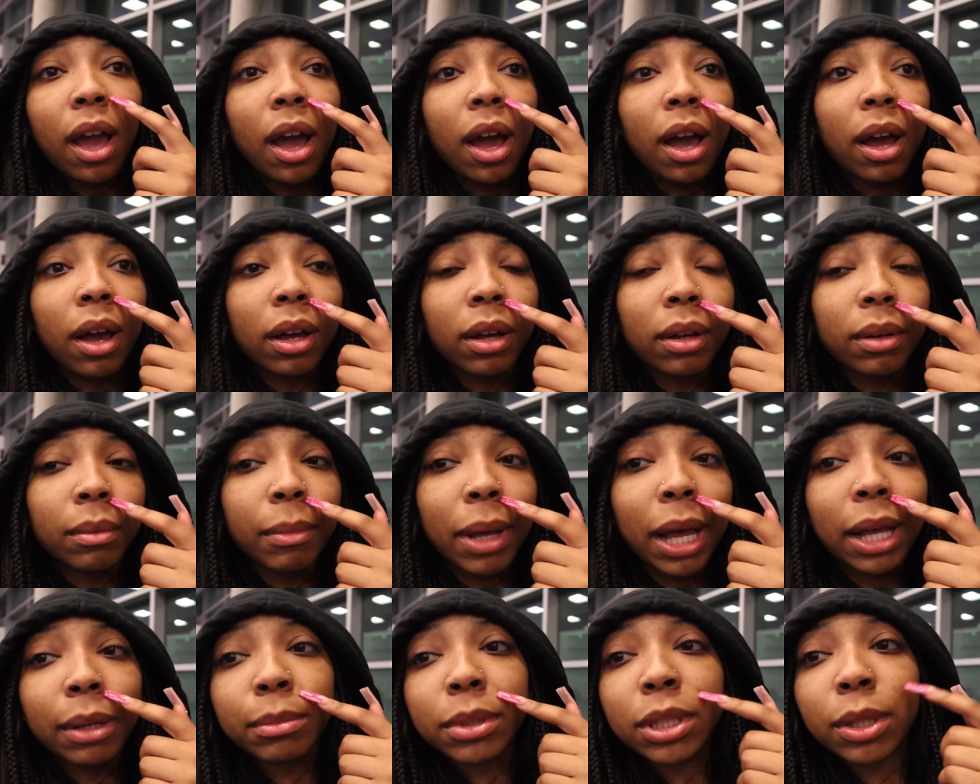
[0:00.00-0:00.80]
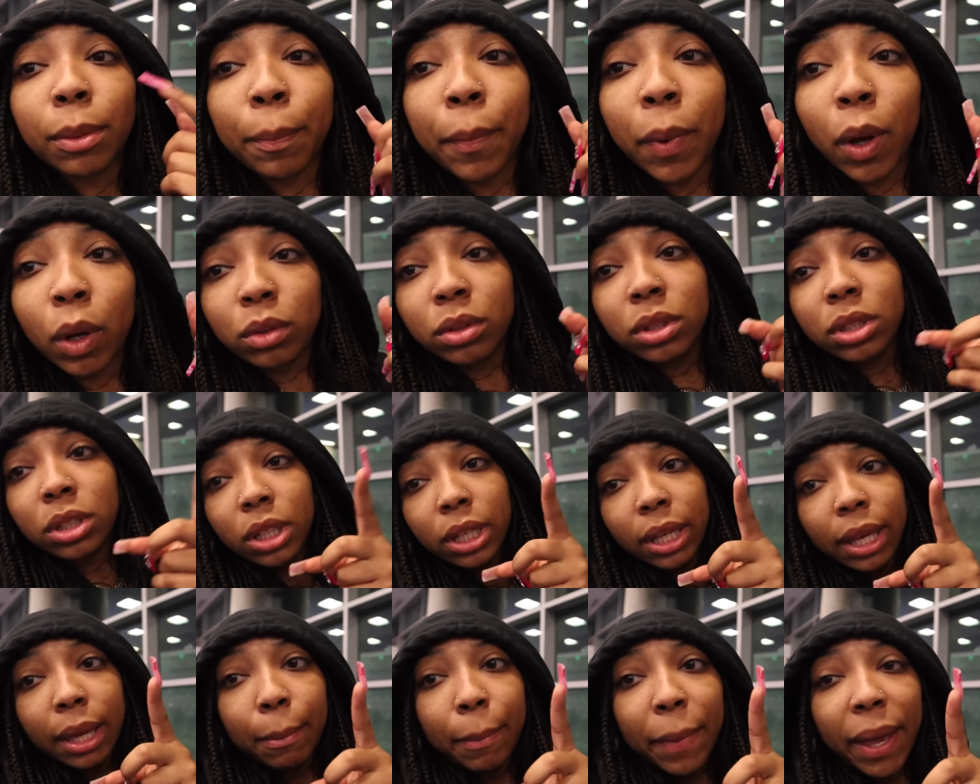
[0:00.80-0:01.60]
Um, I'm supposed
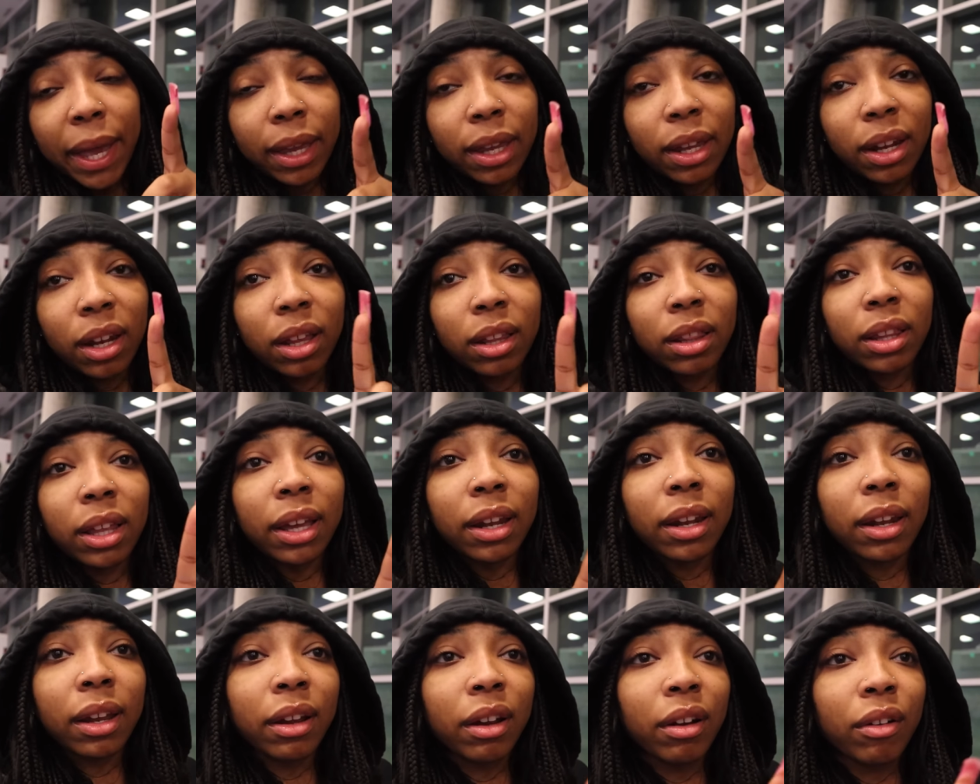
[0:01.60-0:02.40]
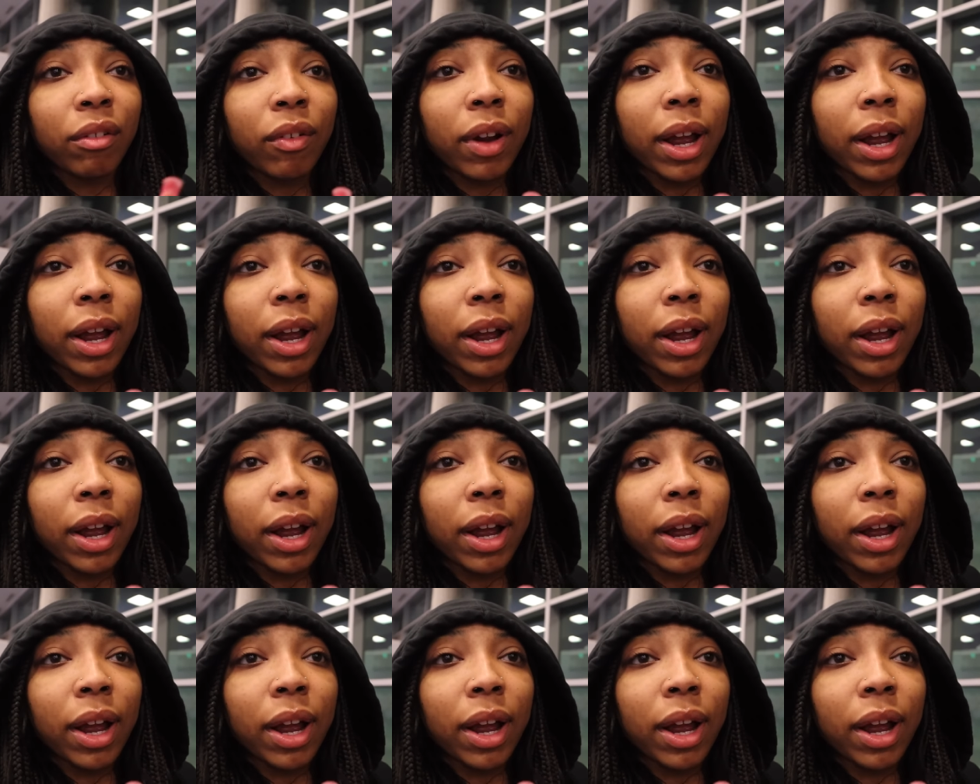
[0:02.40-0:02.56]
to get back in Atlanta